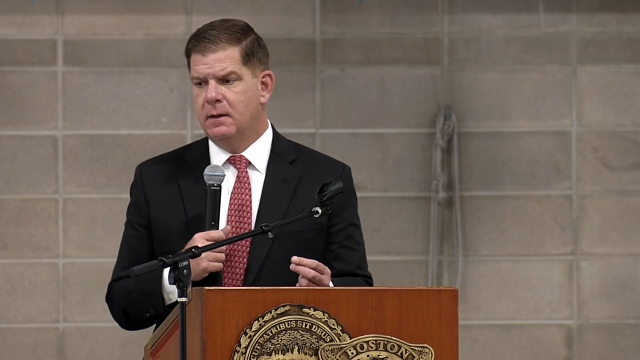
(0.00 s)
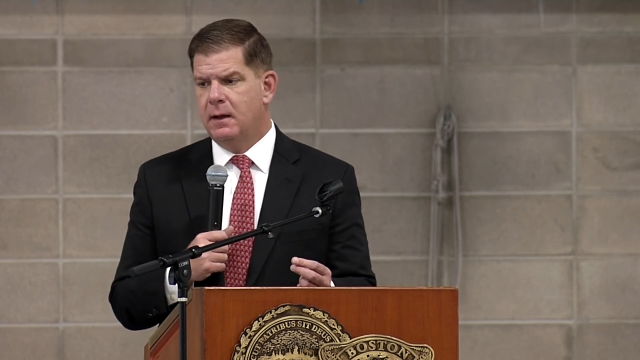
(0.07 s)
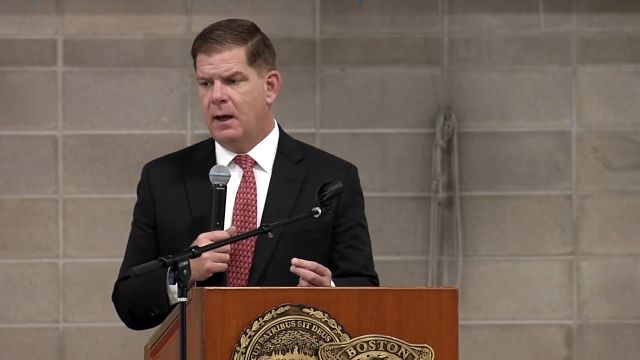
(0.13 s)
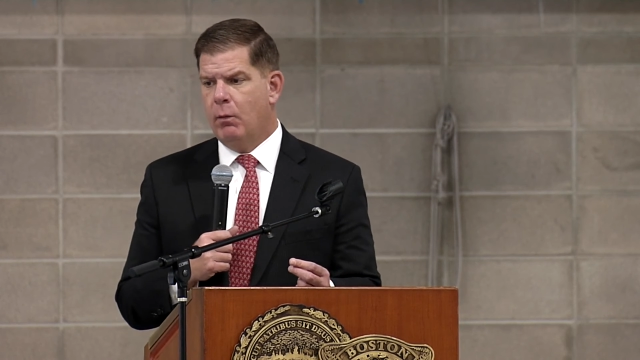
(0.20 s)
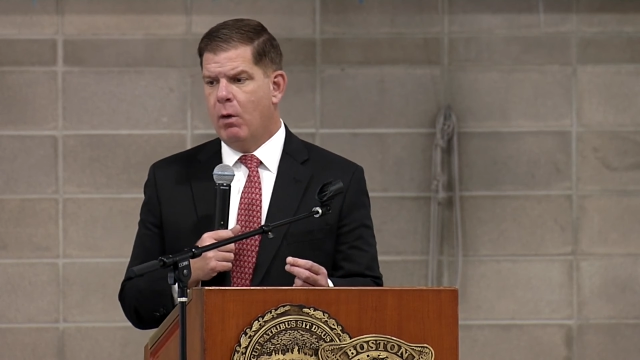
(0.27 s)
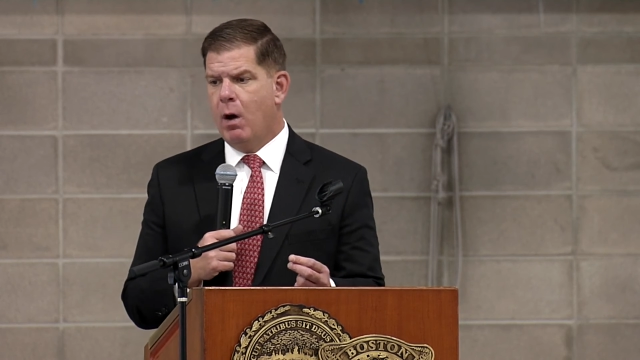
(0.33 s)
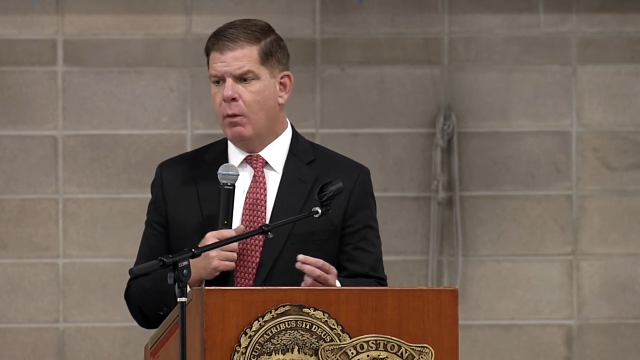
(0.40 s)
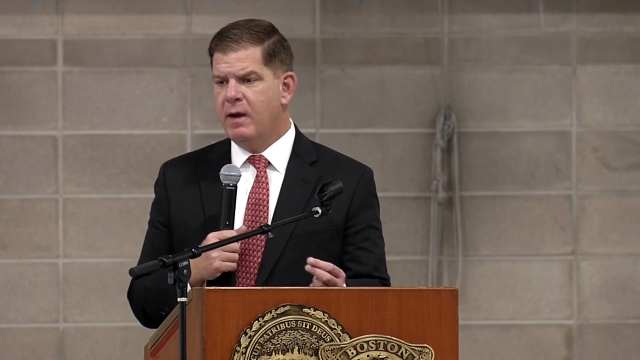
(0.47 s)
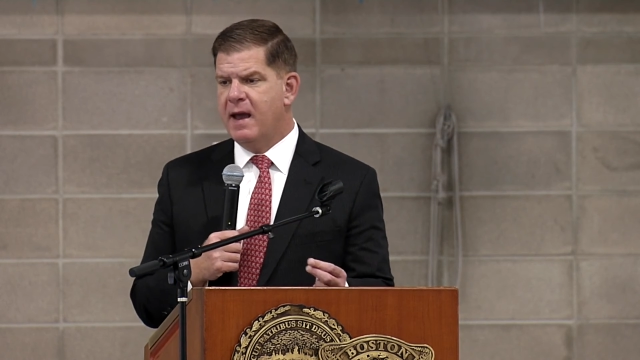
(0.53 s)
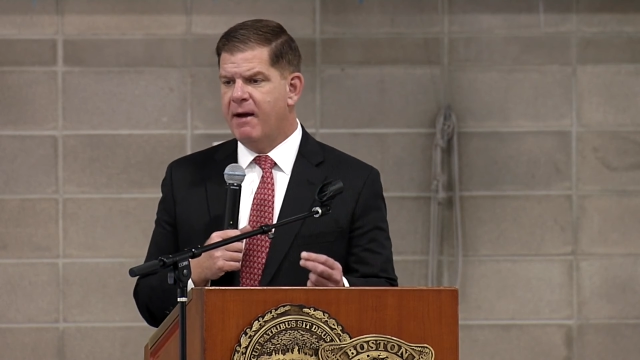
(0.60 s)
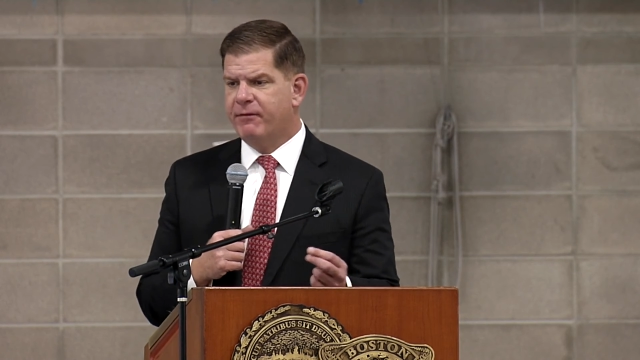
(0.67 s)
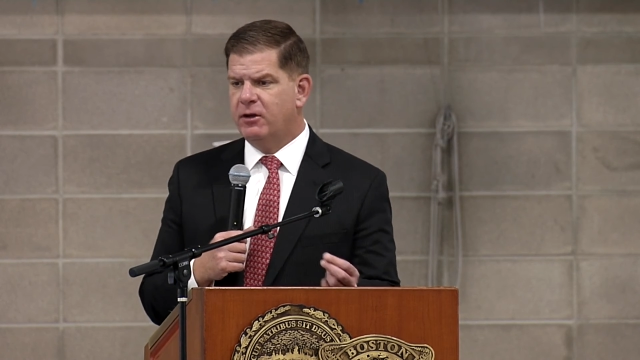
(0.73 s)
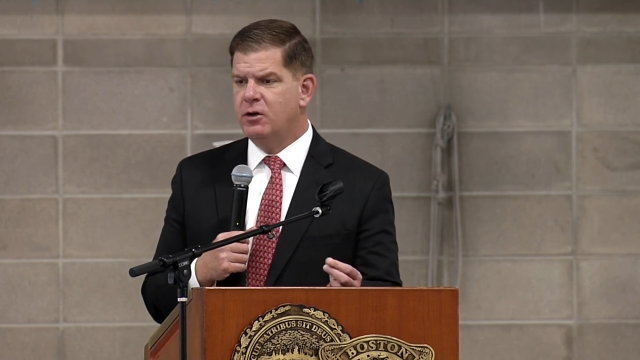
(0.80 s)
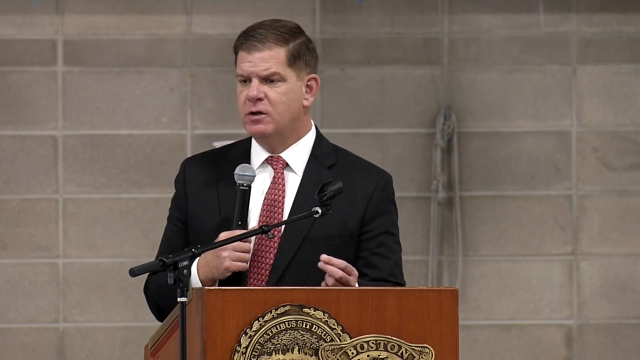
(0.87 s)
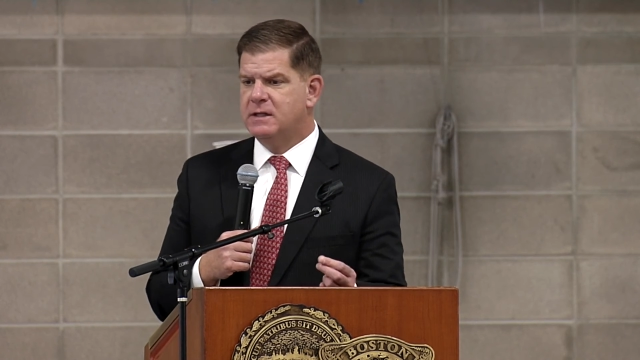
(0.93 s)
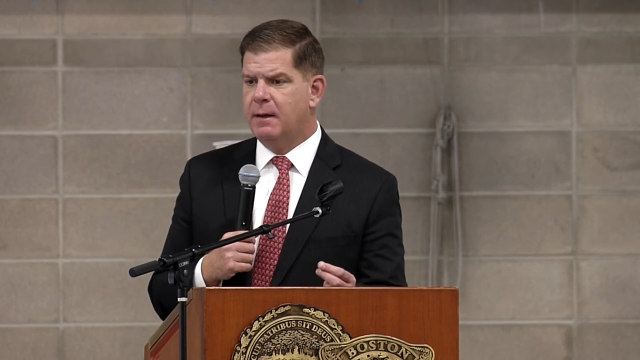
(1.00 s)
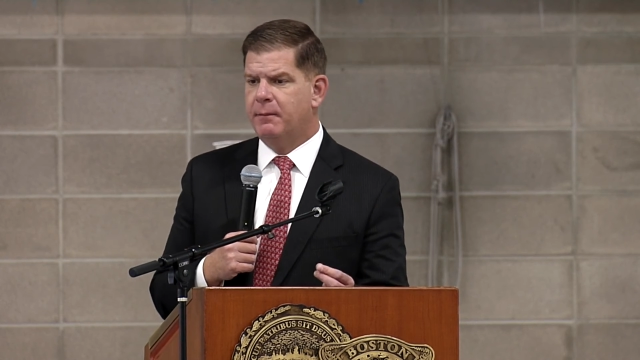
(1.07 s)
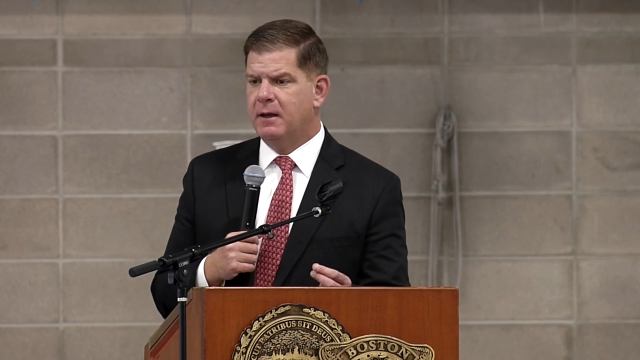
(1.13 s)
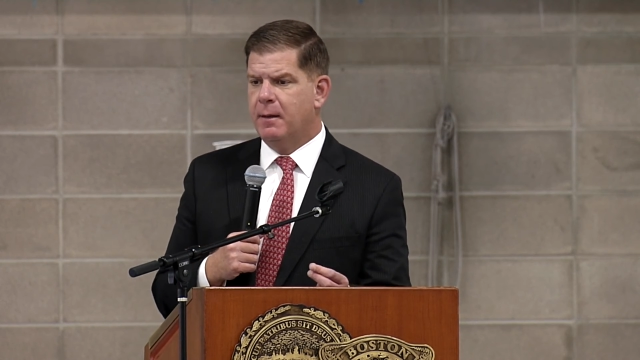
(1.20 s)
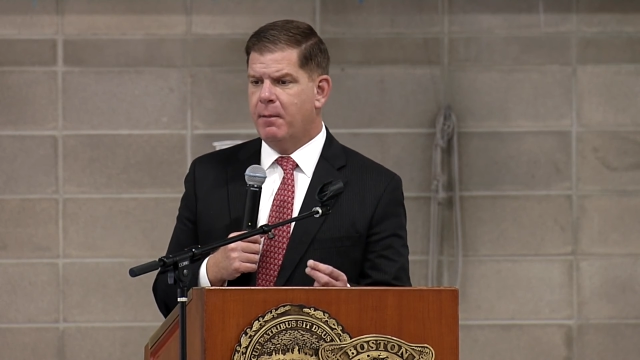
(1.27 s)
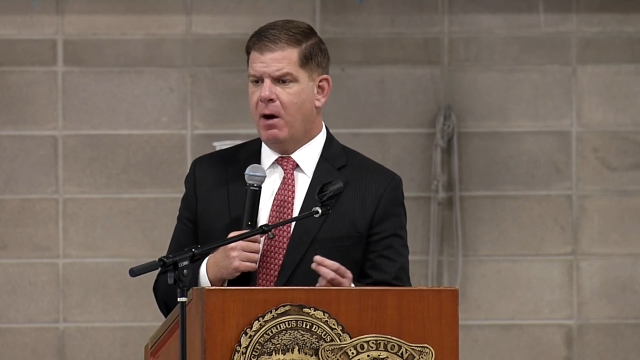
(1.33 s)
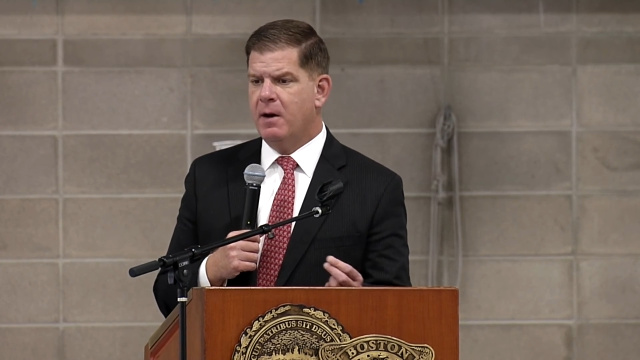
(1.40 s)
And while we have to do
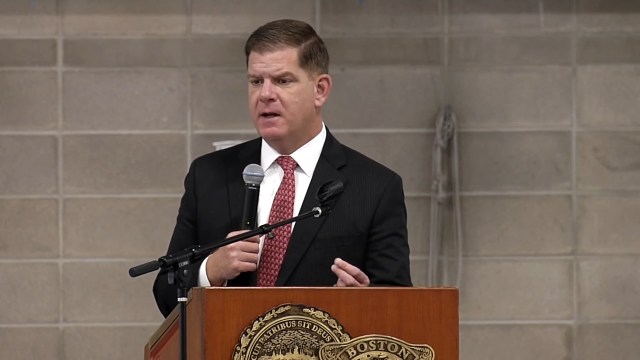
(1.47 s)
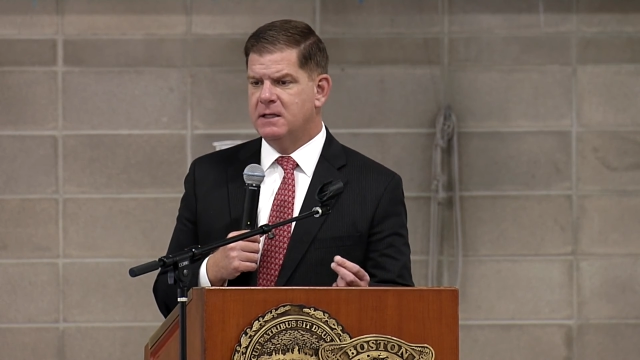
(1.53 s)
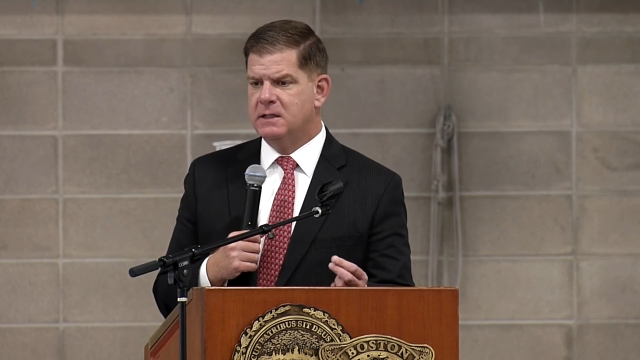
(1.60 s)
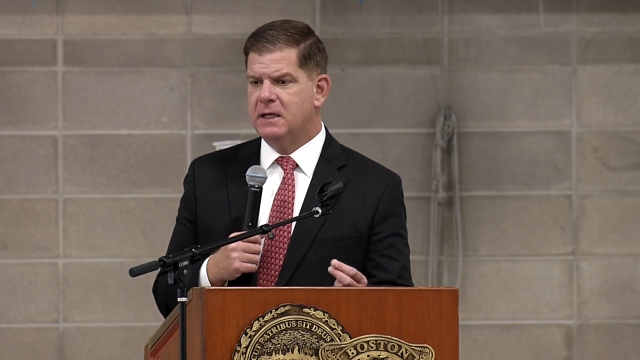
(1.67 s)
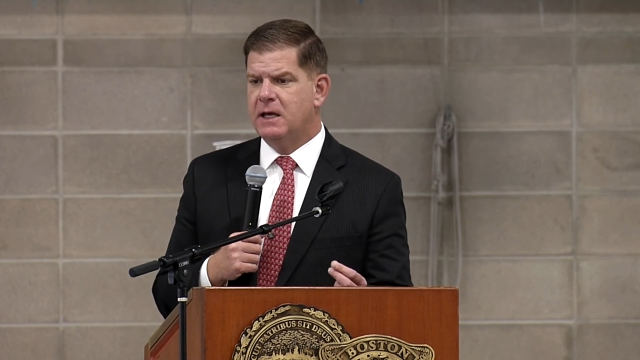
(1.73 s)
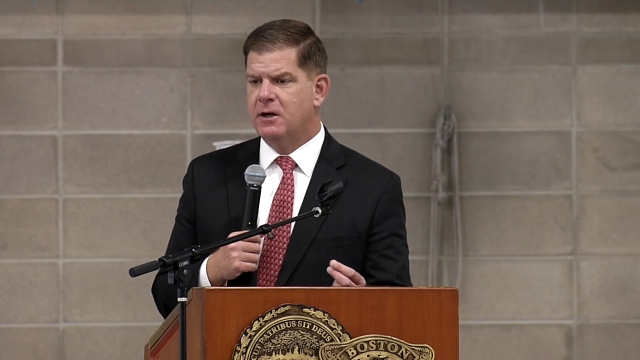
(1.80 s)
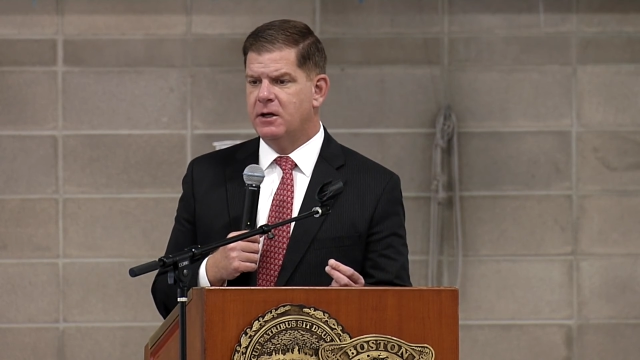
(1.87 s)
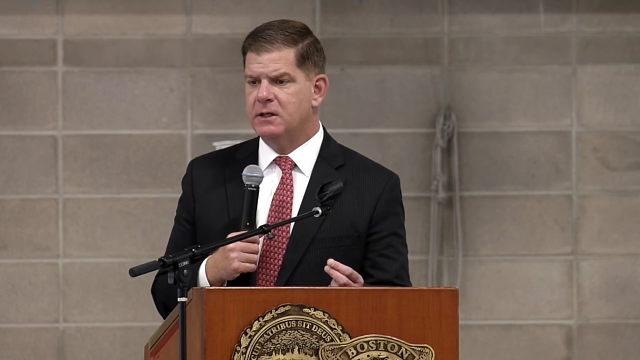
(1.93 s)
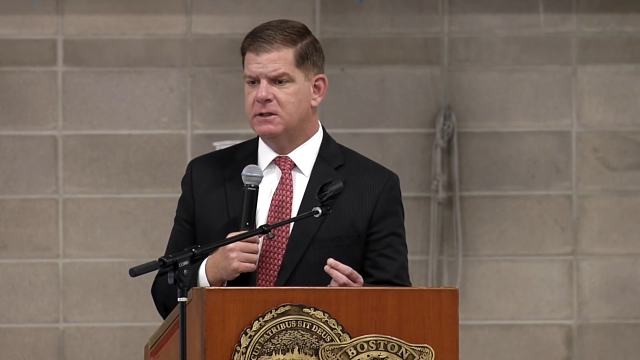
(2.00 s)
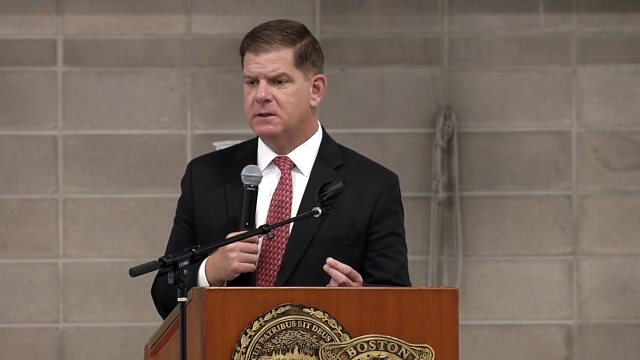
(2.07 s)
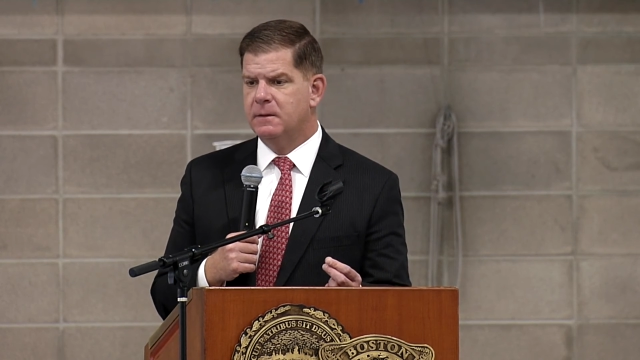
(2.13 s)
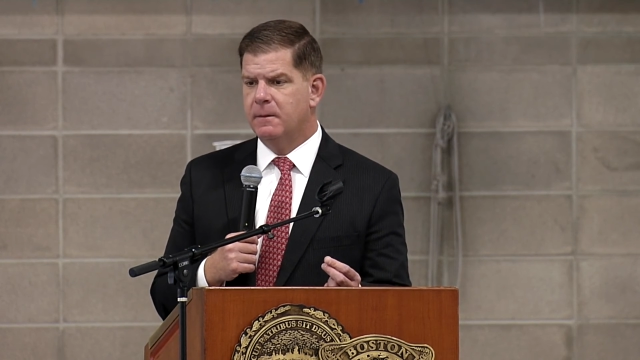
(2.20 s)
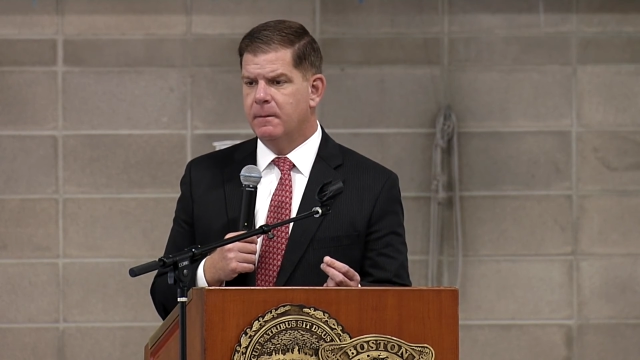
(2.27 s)
something about it as leaders,